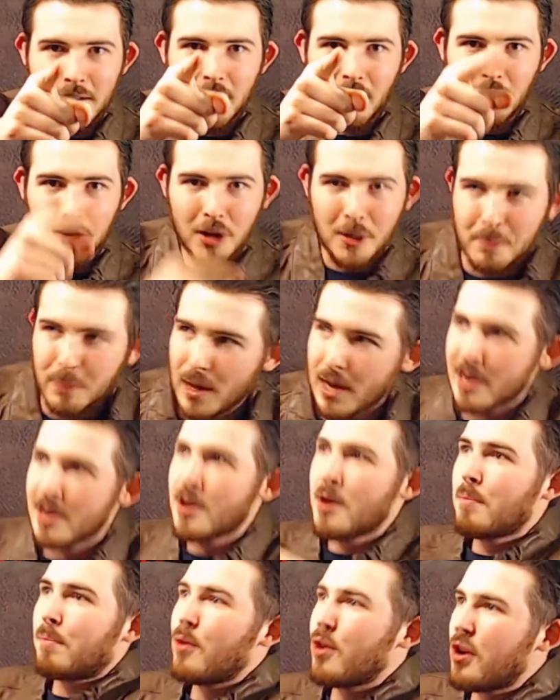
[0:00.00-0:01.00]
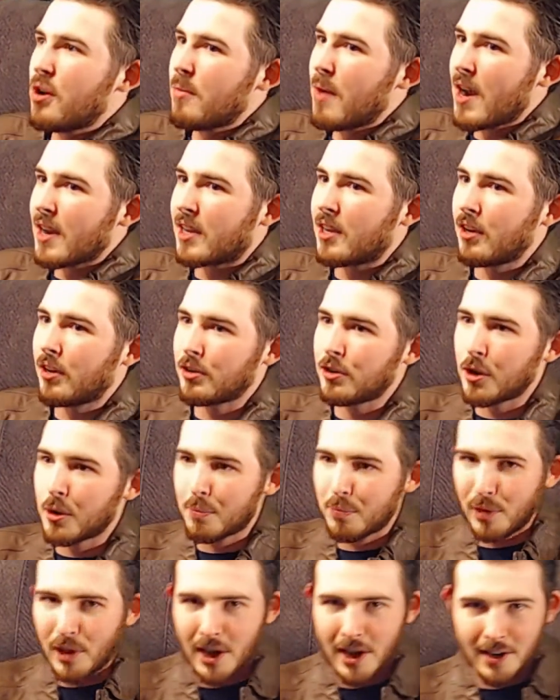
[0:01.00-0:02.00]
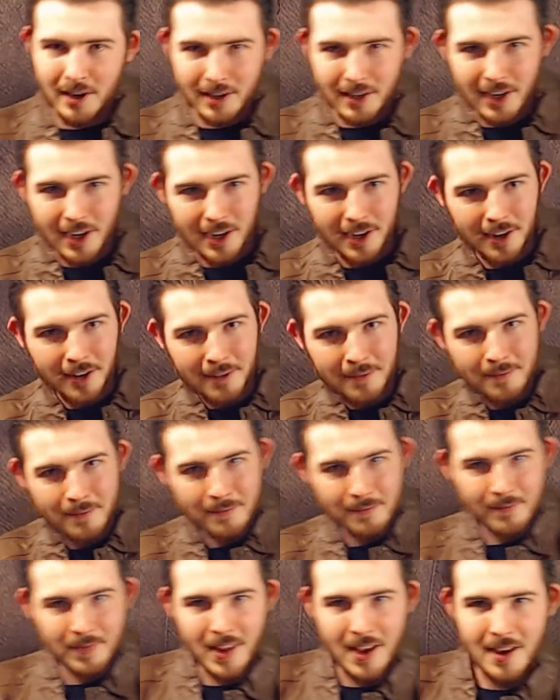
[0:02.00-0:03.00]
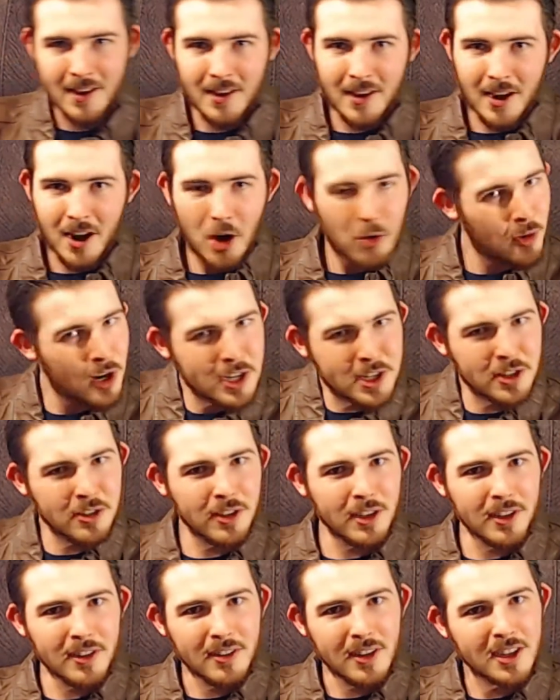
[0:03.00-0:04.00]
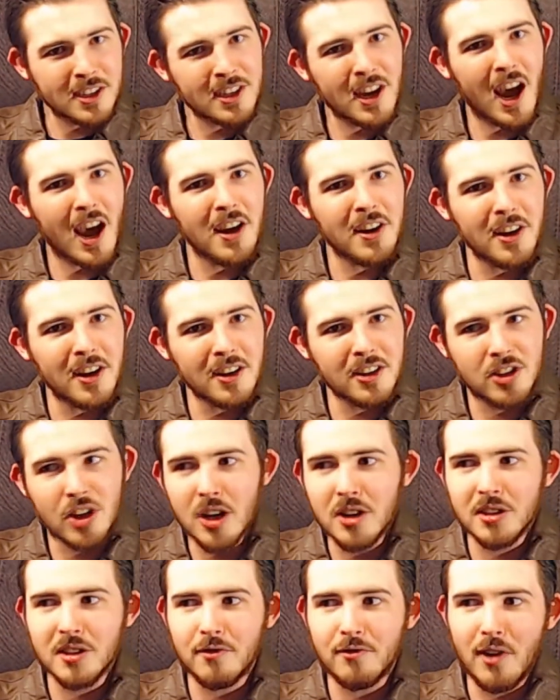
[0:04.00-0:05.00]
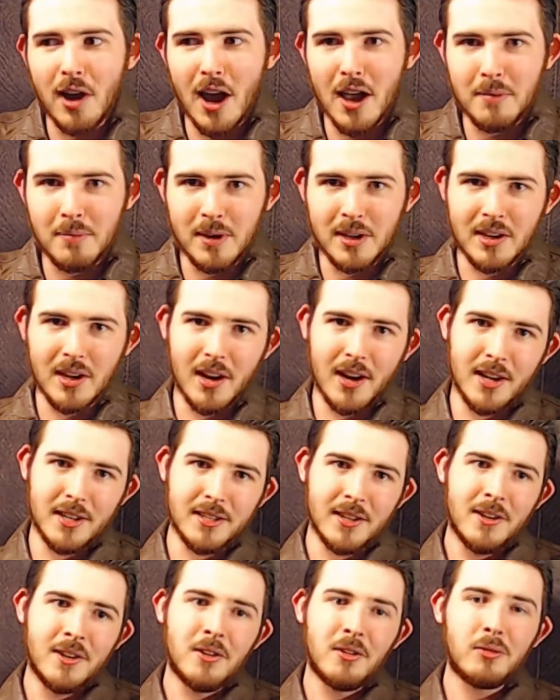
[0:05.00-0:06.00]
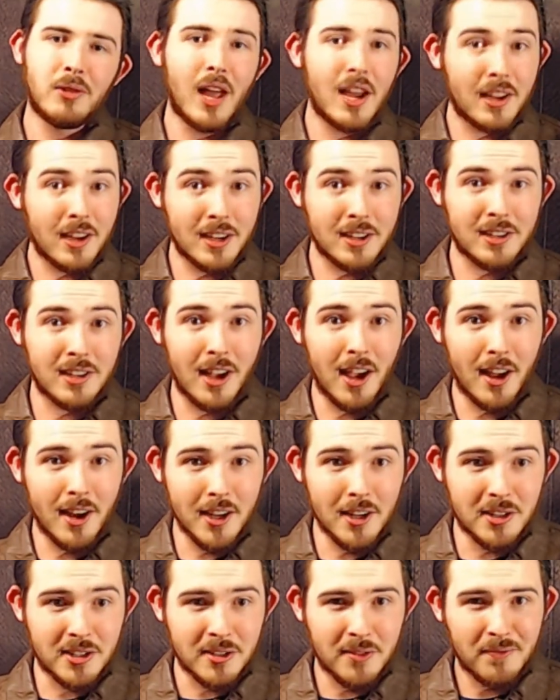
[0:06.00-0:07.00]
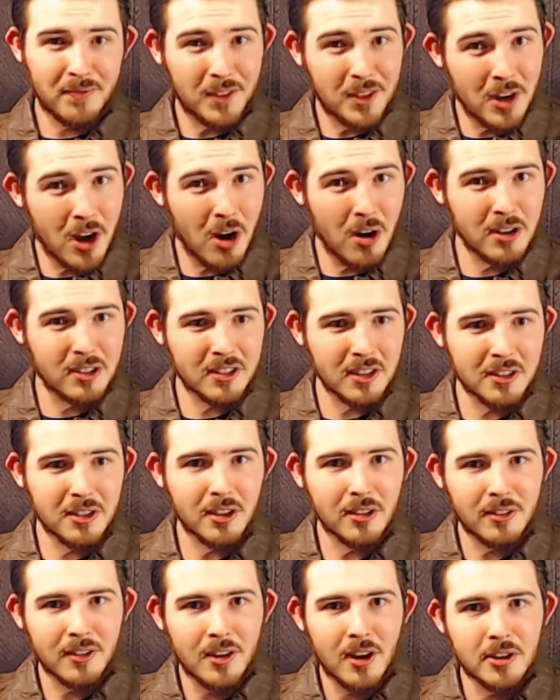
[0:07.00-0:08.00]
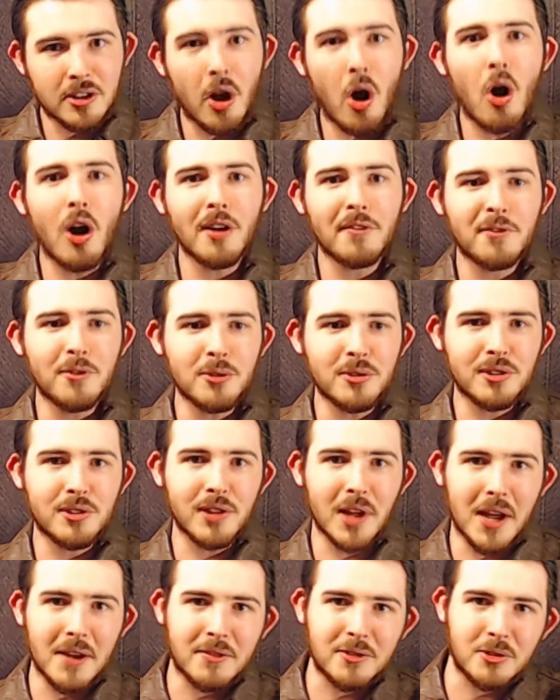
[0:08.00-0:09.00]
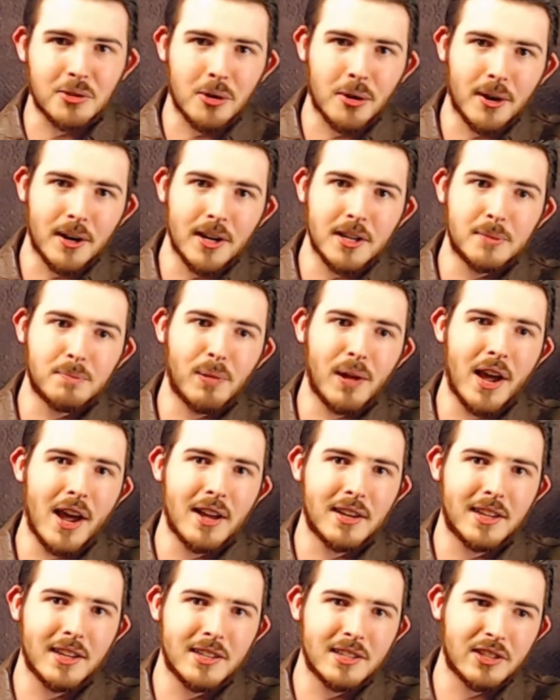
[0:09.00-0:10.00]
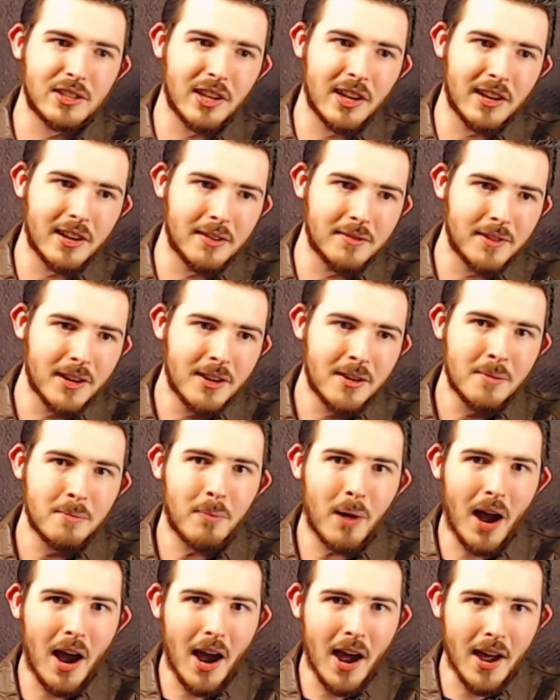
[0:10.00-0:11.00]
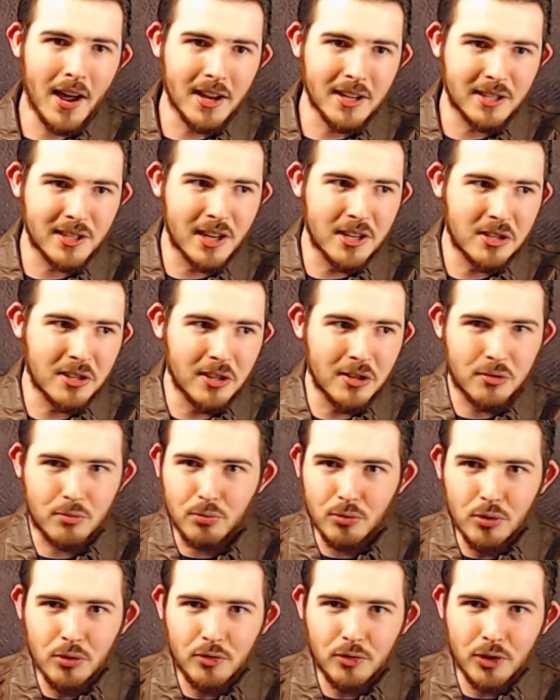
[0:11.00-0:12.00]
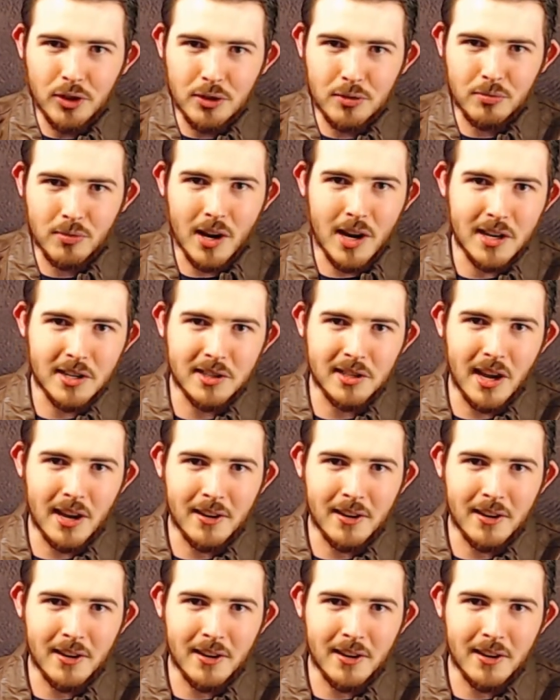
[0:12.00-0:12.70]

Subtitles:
your planet. Boom, I kill your planet. And originally, it's kind of justified because, like I said, it's a heartful slave story. His planet gets enslaved by essentially this ruthless race that